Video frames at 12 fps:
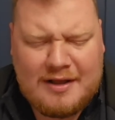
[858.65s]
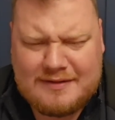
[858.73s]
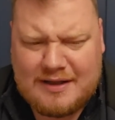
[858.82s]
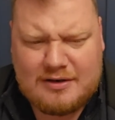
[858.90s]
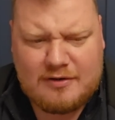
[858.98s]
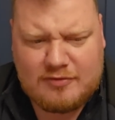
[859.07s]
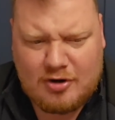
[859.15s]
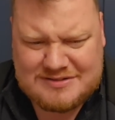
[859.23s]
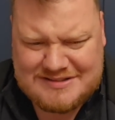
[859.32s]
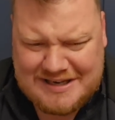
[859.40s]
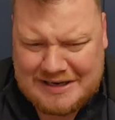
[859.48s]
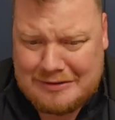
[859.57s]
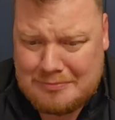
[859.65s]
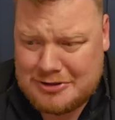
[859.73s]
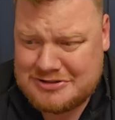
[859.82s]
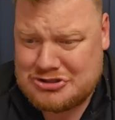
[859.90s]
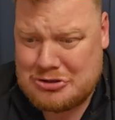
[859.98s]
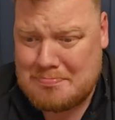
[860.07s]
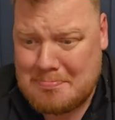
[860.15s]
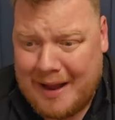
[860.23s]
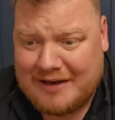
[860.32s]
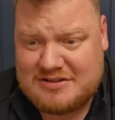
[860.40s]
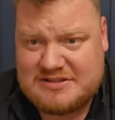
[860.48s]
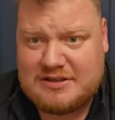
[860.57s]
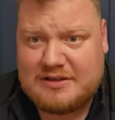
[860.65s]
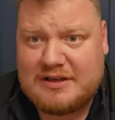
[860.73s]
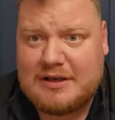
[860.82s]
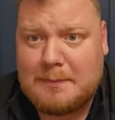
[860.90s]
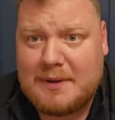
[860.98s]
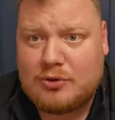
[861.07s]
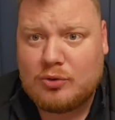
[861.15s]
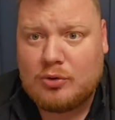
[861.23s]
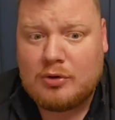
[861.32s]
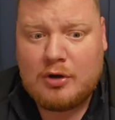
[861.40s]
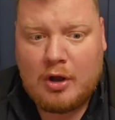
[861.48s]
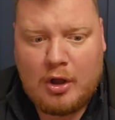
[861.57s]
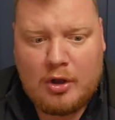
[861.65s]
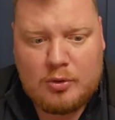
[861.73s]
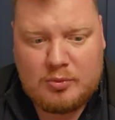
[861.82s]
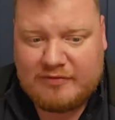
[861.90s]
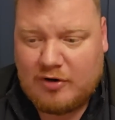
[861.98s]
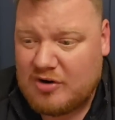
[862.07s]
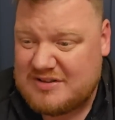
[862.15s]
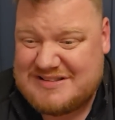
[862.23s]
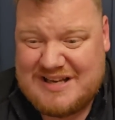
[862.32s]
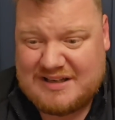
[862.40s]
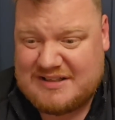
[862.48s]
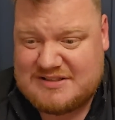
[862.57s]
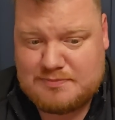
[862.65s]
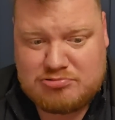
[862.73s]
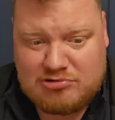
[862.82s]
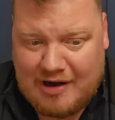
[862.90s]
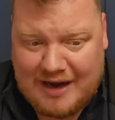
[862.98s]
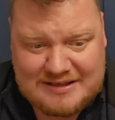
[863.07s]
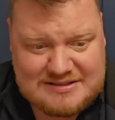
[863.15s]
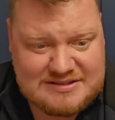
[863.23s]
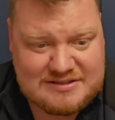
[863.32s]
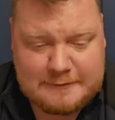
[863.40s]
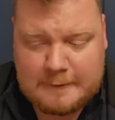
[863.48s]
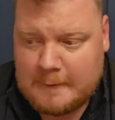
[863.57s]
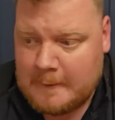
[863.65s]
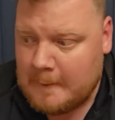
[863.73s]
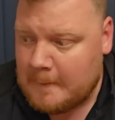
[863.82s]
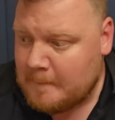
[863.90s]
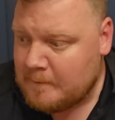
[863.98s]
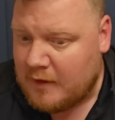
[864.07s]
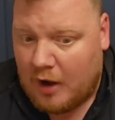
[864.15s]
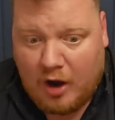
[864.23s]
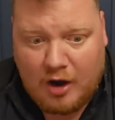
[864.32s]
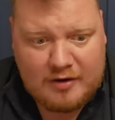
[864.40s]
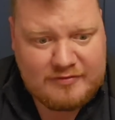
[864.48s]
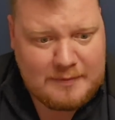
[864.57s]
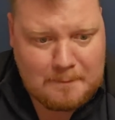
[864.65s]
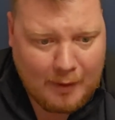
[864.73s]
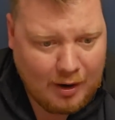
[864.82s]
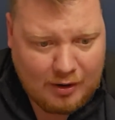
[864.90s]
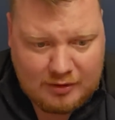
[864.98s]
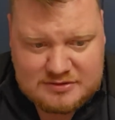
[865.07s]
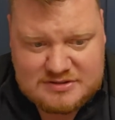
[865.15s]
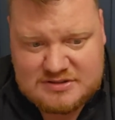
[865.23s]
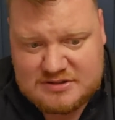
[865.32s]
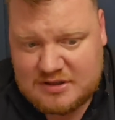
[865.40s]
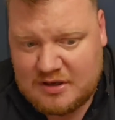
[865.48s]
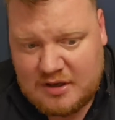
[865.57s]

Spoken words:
Then they've got Tielemans and Maddison in the middle, with like Dennis Pratt and Harvey Barnes.